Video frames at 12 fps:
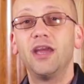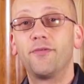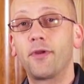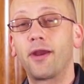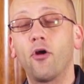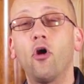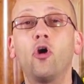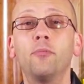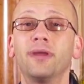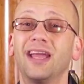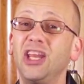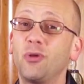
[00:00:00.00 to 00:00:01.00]
If you're at
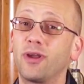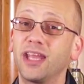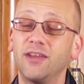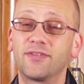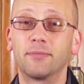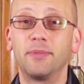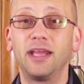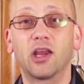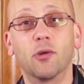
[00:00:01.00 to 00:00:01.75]
home and you want to give somebody a